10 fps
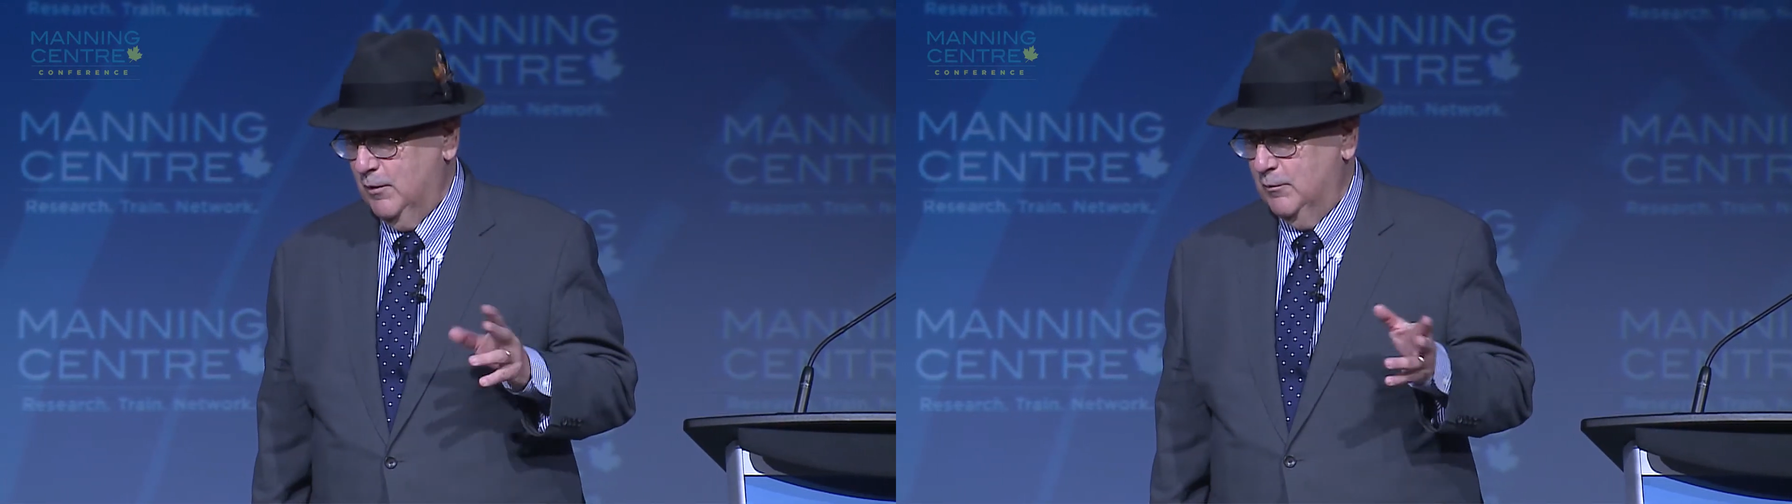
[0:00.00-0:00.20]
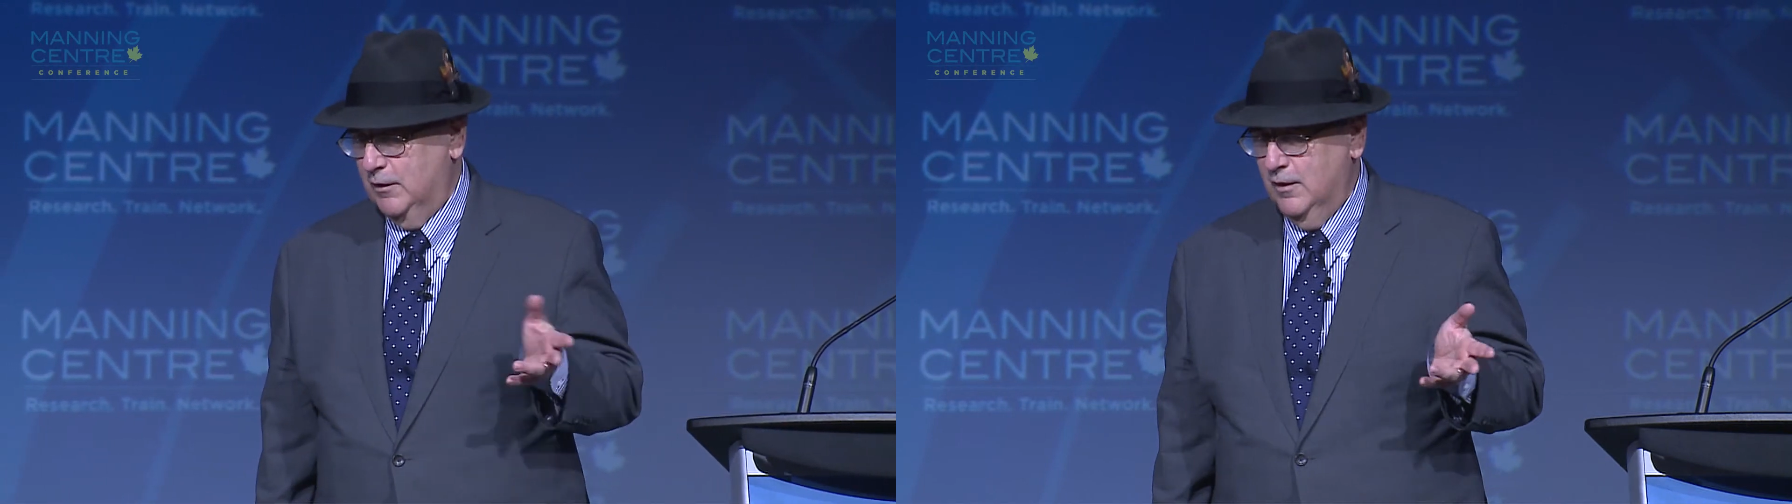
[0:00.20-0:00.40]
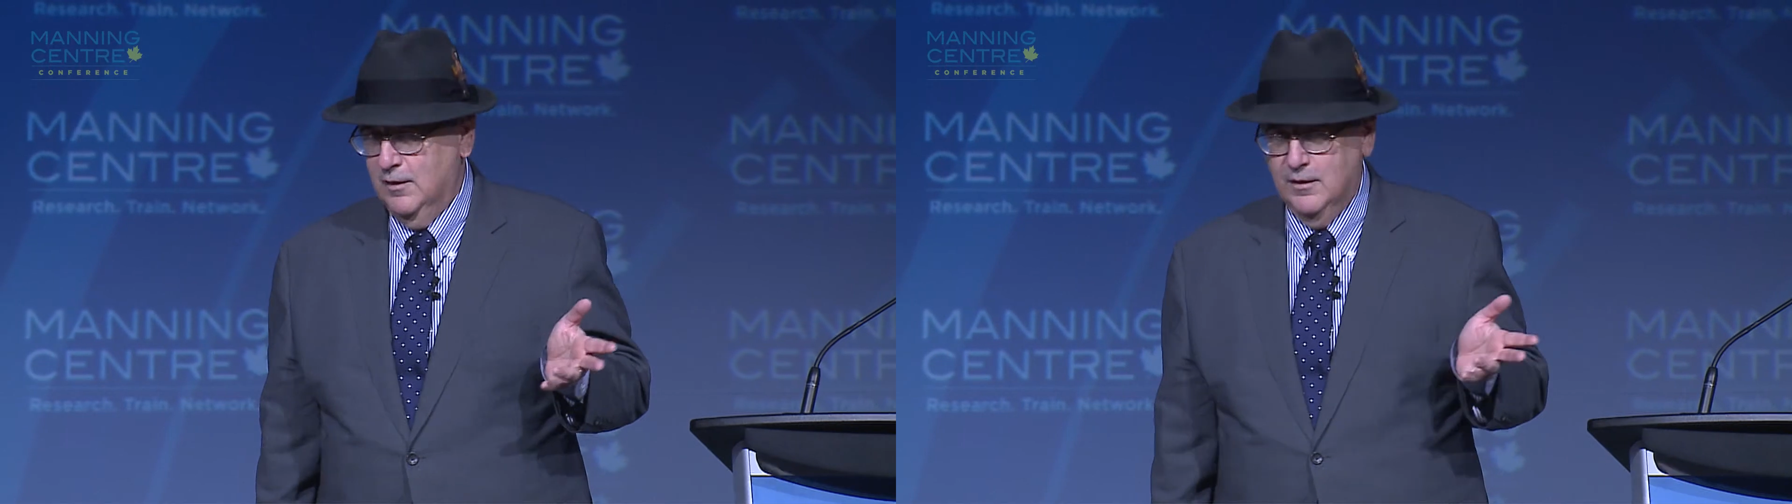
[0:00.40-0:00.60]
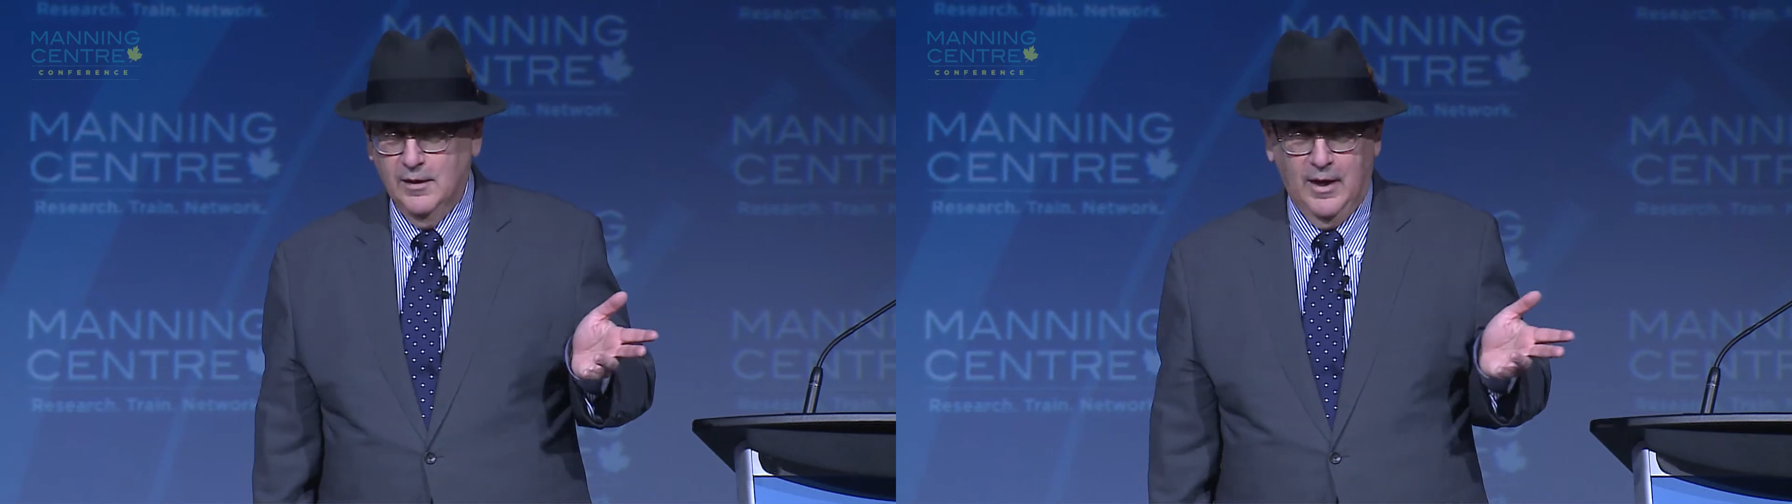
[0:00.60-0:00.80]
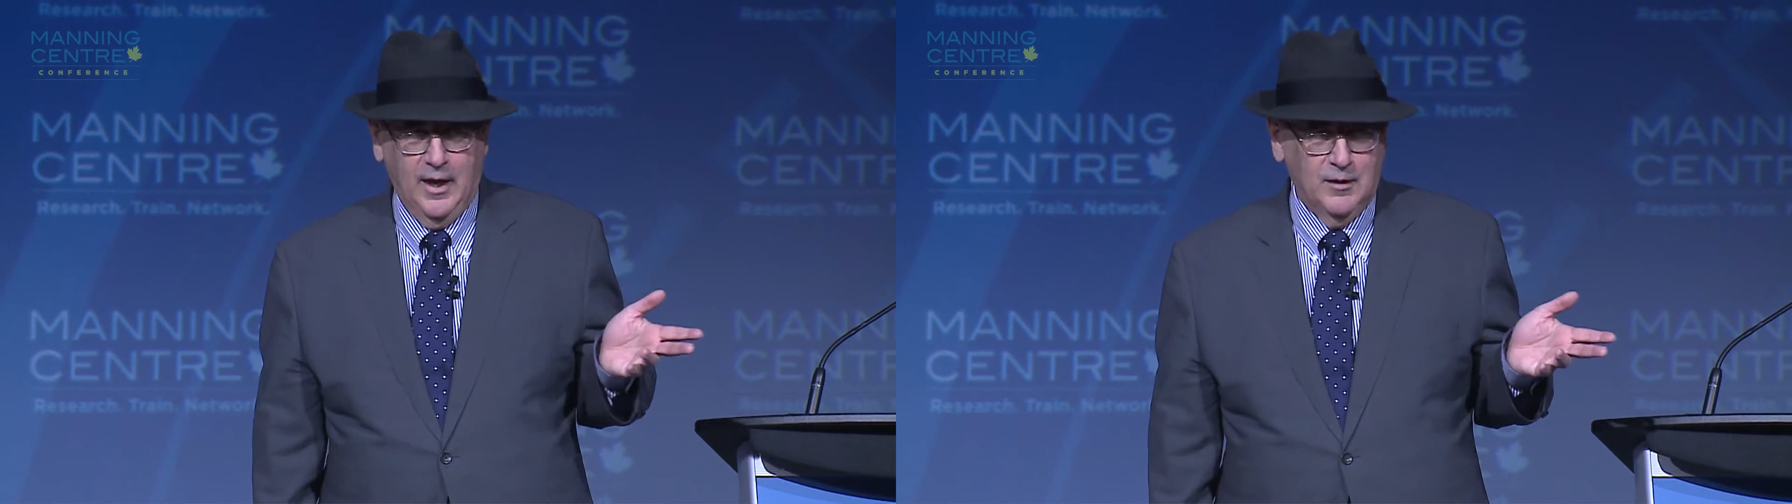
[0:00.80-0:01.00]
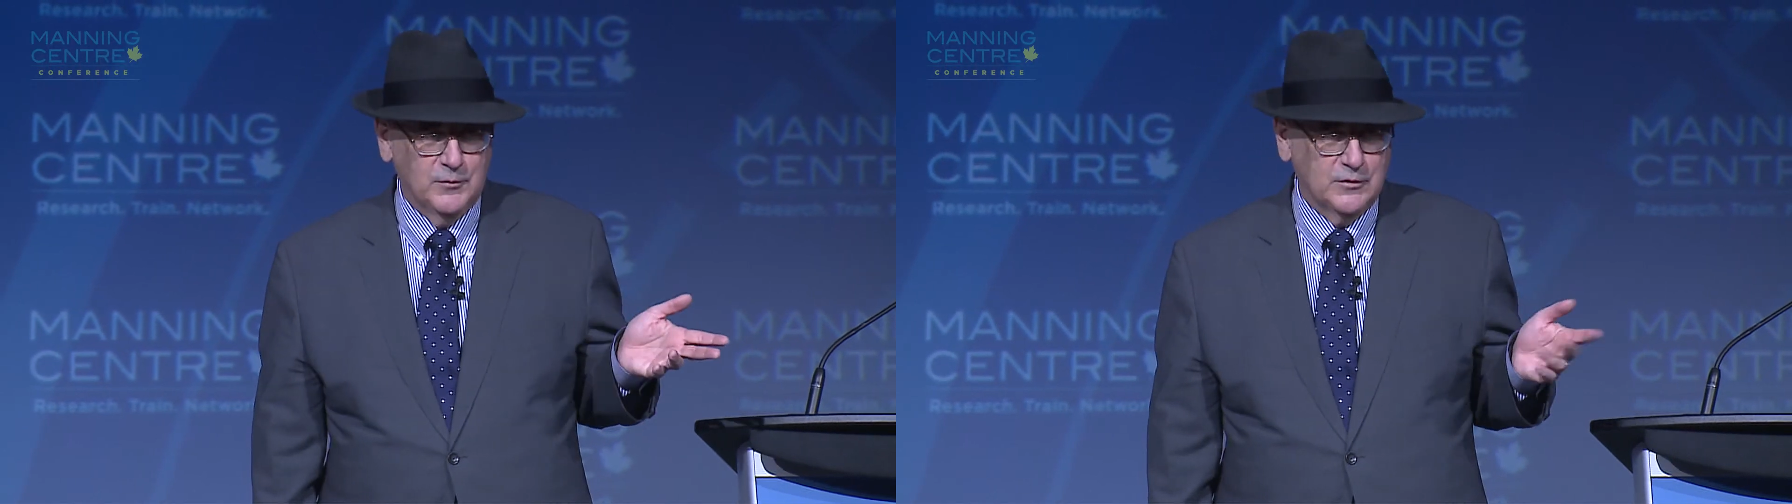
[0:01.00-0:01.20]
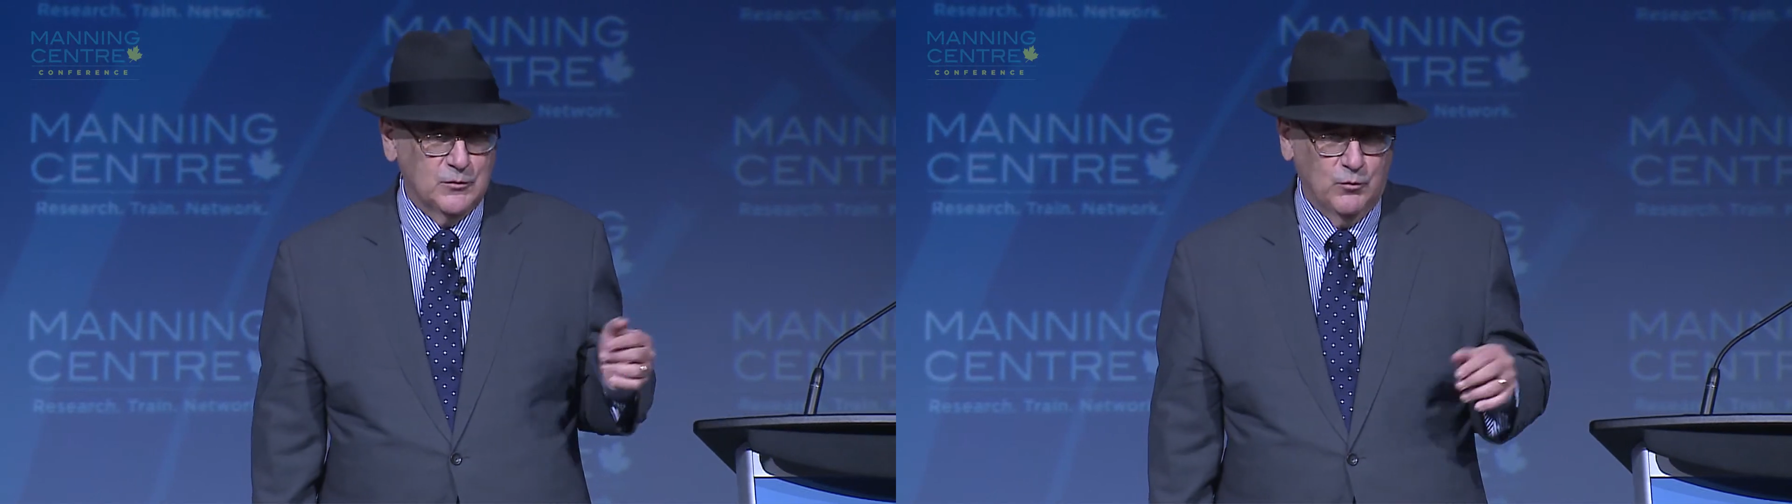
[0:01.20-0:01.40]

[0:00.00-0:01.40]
I mean, Adams is